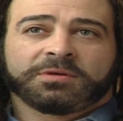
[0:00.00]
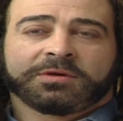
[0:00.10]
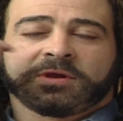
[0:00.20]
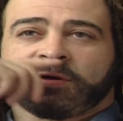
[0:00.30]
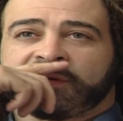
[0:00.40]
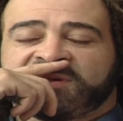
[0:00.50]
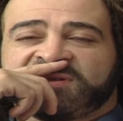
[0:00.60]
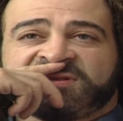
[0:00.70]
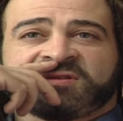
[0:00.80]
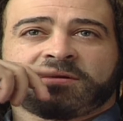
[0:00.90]

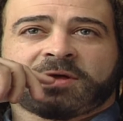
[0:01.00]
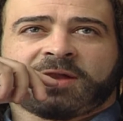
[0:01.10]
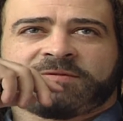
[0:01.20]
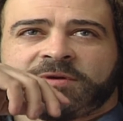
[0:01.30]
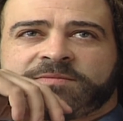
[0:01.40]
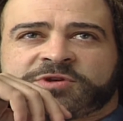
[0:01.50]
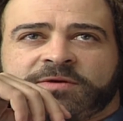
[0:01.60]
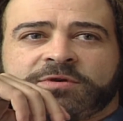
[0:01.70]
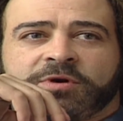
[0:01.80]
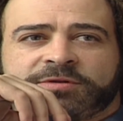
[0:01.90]
the sort
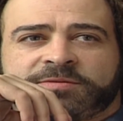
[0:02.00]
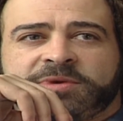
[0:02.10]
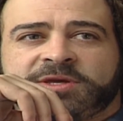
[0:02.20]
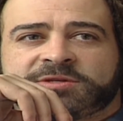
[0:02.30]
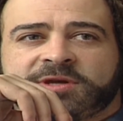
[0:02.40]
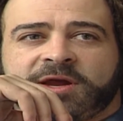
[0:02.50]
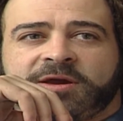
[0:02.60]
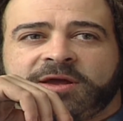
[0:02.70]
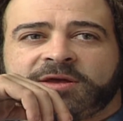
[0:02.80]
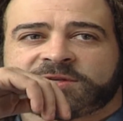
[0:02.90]
of North Beach
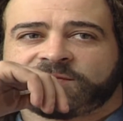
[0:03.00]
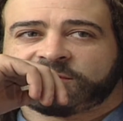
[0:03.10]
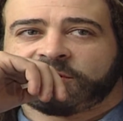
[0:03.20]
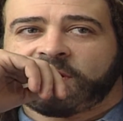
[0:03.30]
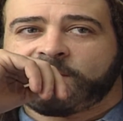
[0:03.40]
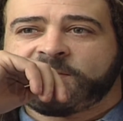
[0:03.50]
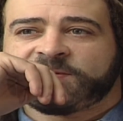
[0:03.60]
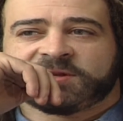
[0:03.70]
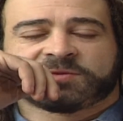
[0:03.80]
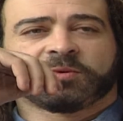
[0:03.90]
area in San Francisco and
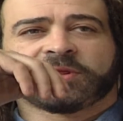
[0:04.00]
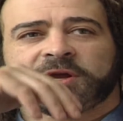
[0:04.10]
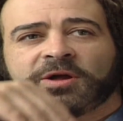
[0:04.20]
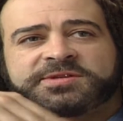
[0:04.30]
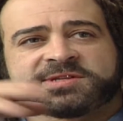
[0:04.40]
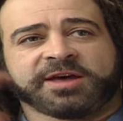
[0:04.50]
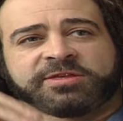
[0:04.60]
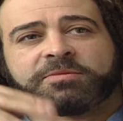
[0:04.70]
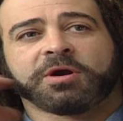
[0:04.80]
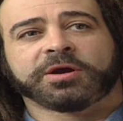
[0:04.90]
moved to this, what they called the South
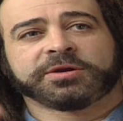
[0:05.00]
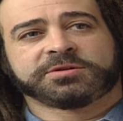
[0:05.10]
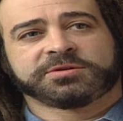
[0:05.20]
of Market,